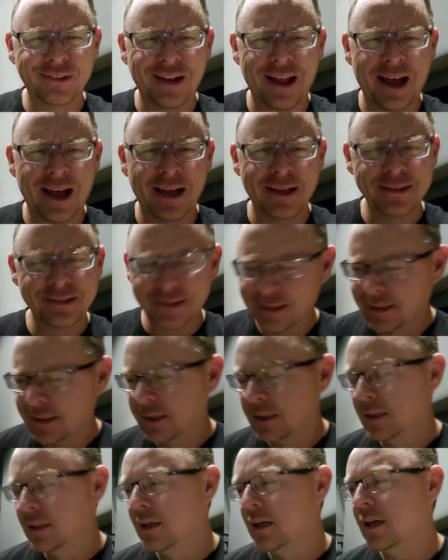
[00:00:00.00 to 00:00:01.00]
lives.
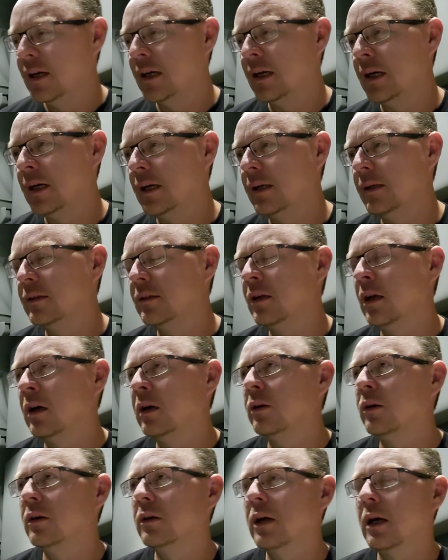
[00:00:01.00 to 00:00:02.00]

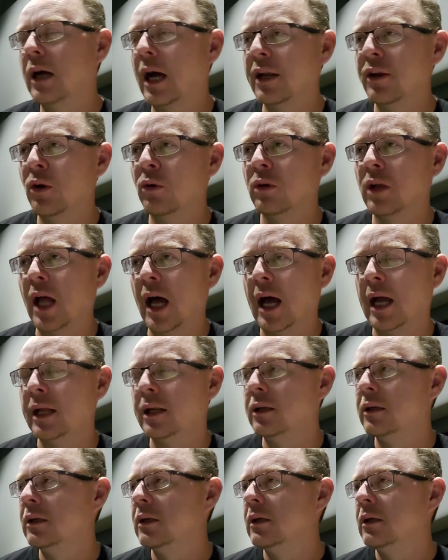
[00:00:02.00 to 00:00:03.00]
No, I don't lie.
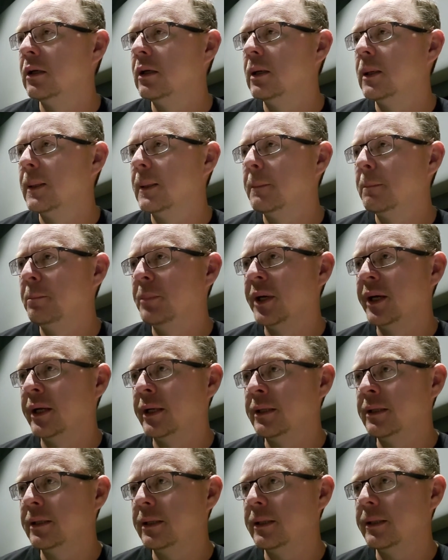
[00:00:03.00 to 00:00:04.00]

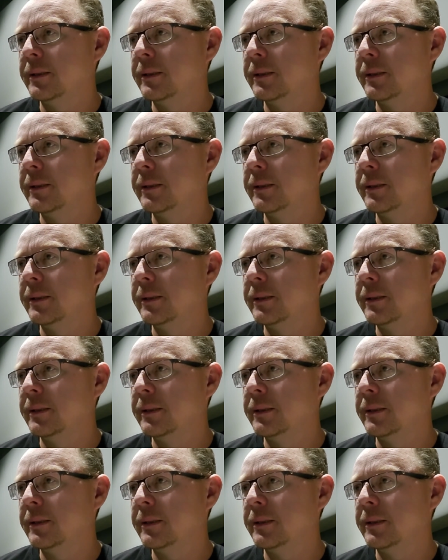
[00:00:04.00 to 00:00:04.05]
But